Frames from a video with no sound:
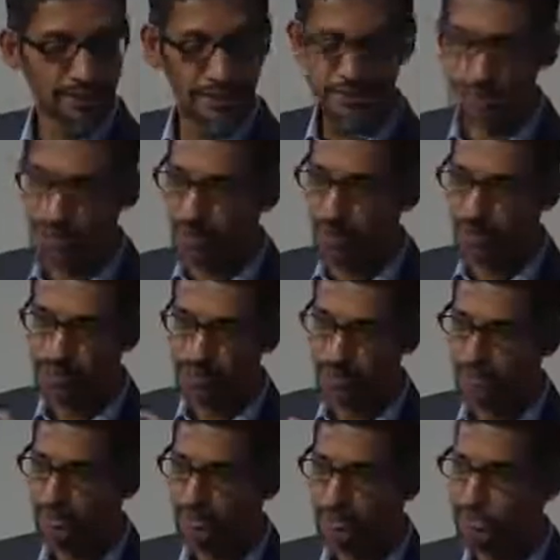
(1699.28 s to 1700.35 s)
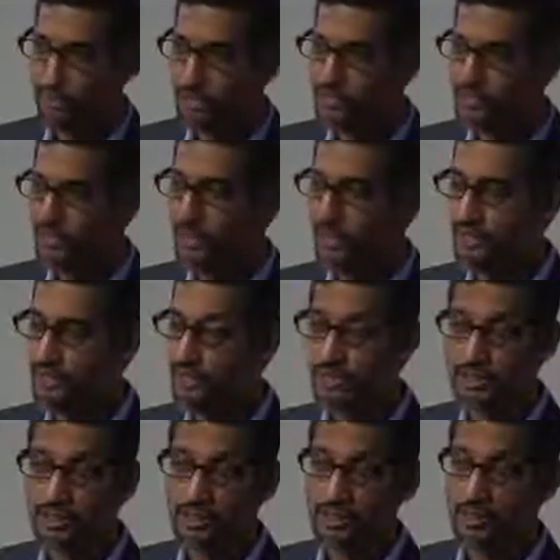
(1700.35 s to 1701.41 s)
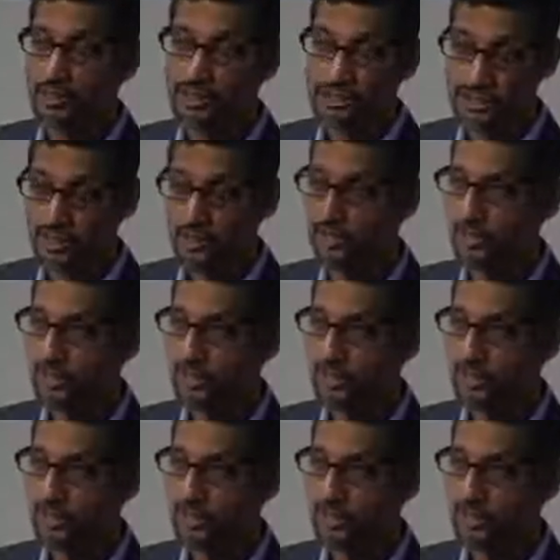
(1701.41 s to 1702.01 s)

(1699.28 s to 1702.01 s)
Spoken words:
So probably the two most things. And the third is